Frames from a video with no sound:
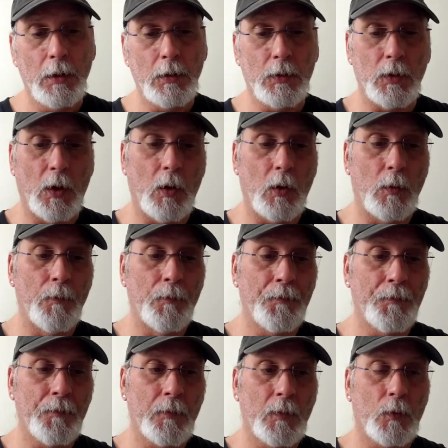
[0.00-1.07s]
So
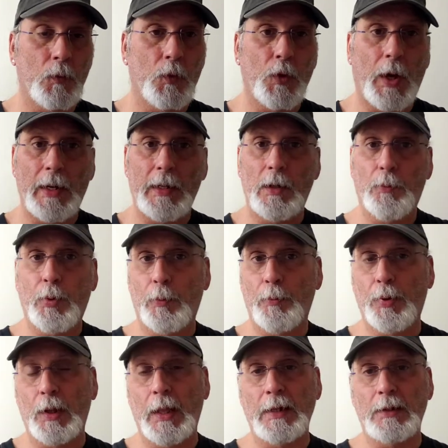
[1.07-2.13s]
kind of
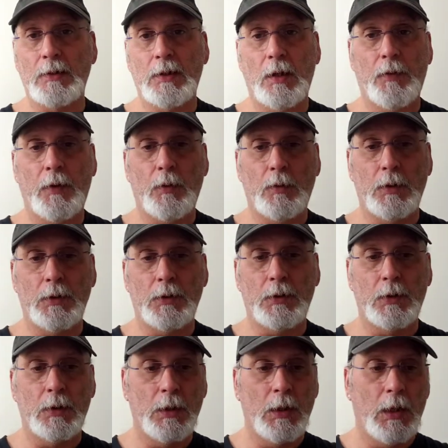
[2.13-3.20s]
perplexed if it was